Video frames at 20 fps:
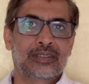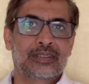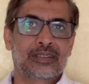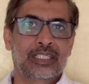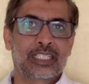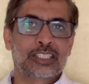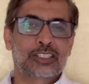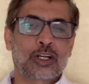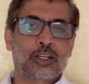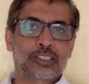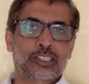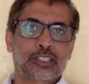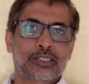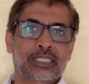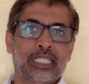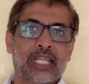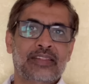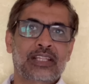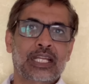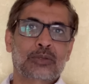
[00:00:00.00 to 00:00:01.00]
He's also
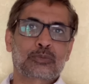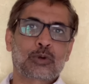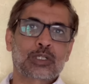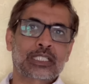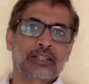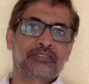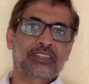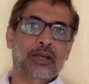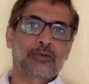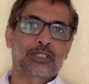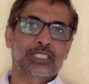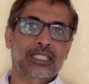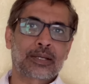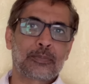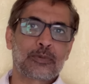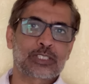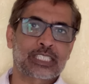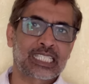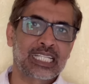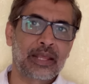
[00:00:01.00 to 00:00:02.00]
said that what if there was a
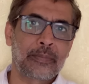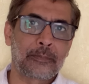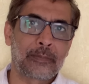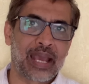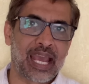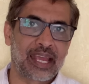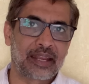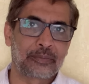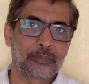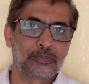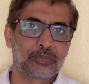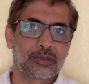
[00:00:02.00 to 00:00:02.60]
Muslim man?